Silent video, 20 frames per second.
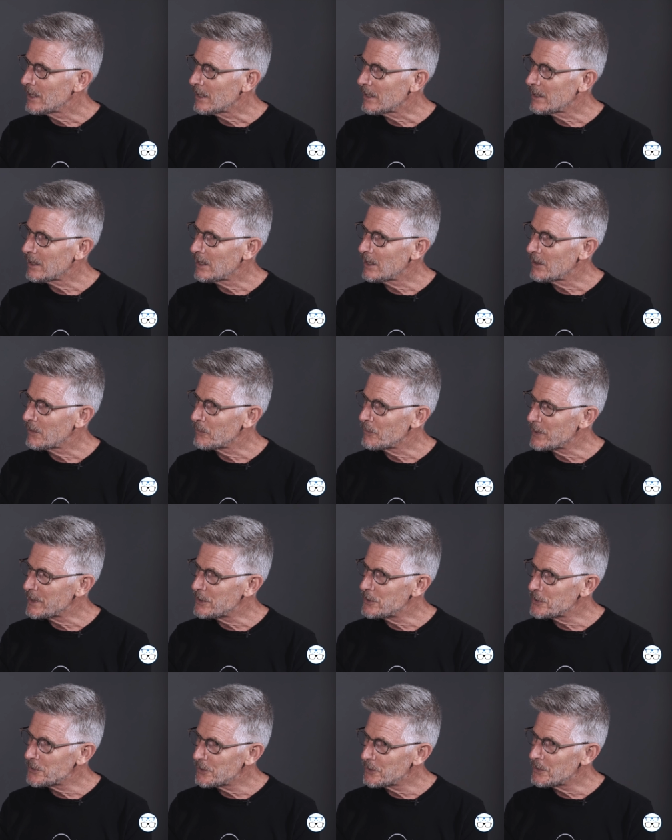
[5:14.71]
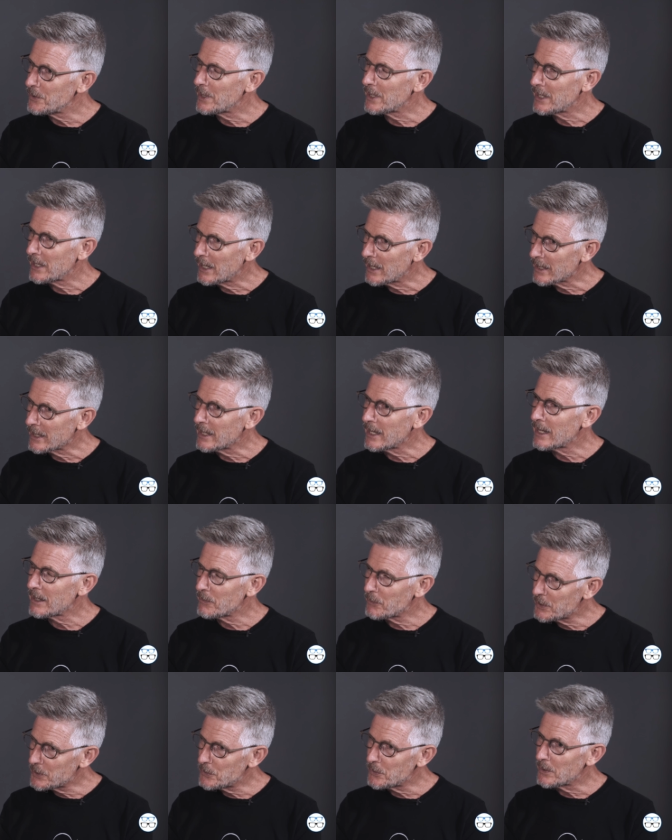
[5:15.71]
Uh, we do,
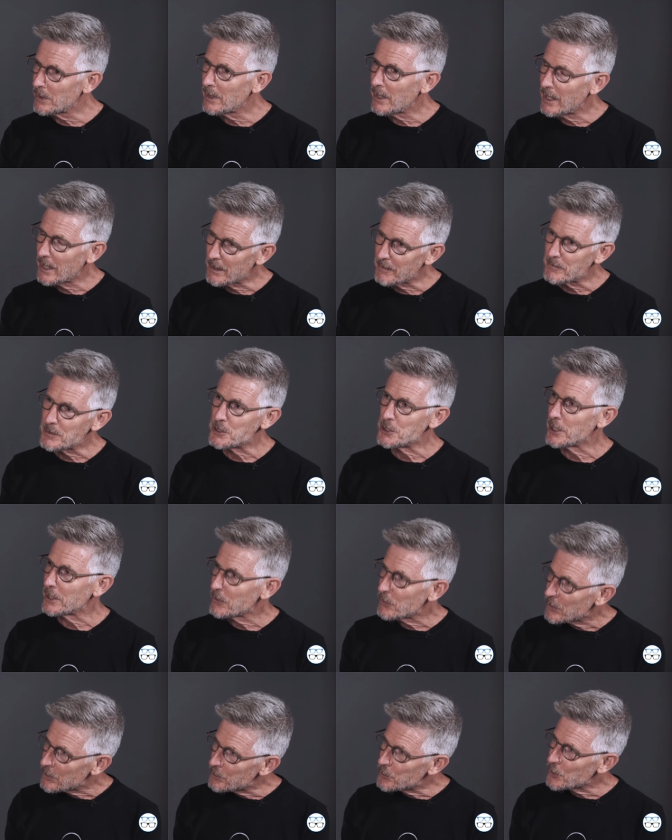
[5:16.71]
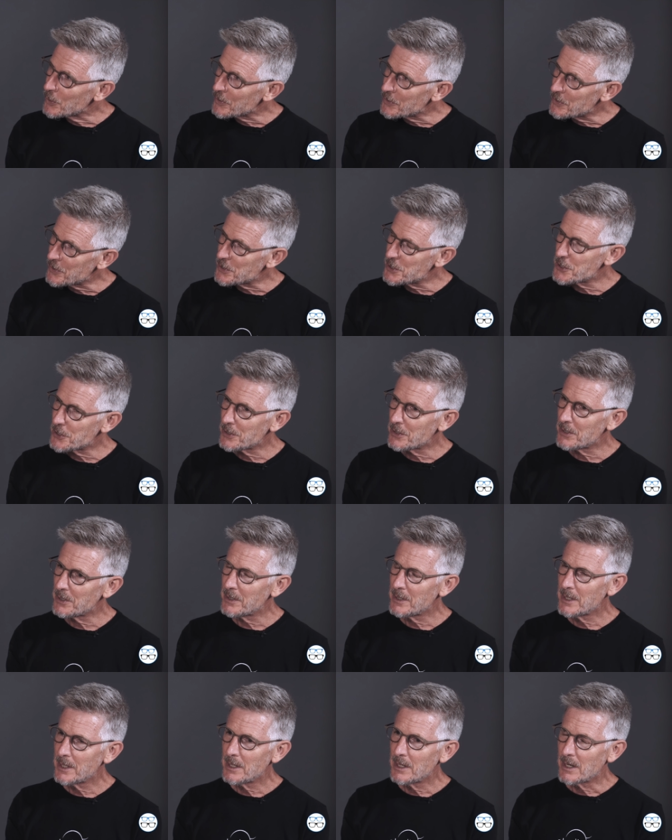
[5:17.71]
again, we do a lot of general
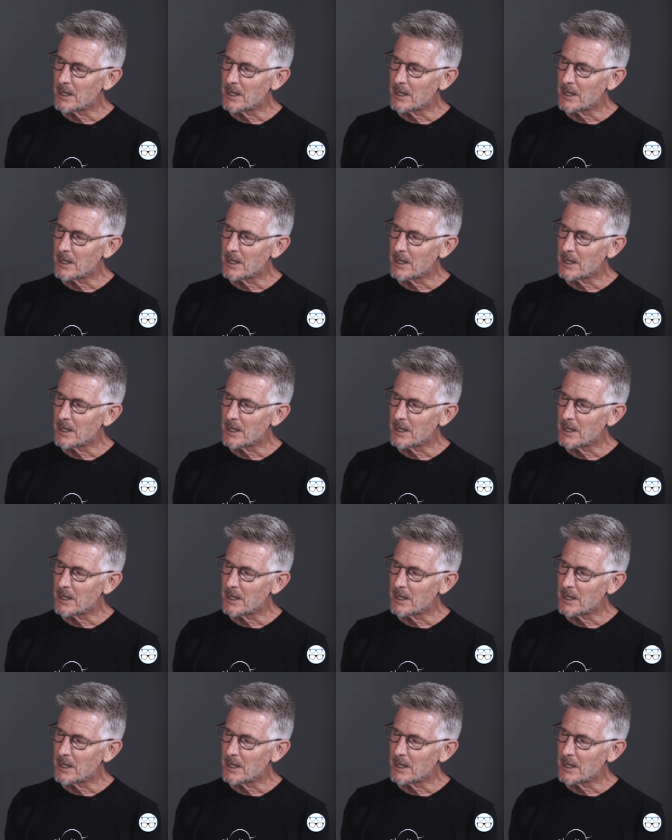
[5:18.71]
portraiture,